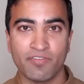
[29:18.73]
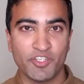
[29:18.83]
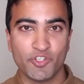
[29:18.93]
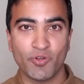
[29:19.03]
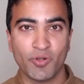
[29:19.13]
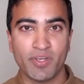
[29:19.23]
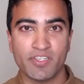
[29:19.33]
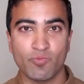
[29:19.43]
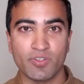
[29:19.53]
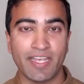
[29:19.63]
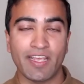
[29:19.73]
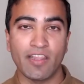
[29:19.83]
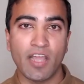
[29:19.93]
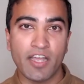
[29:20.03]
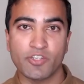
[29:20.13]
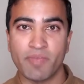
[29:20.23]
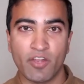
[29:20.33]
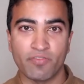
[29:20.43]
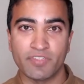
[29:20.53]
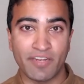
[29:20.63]
feature requests will take a large amount
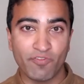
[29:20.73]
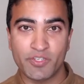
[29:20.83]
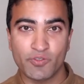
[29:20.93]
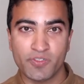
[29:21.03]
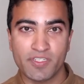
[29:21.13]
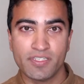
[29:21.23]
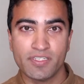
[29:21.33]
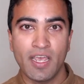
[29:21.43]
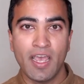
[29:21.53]
of dev resources,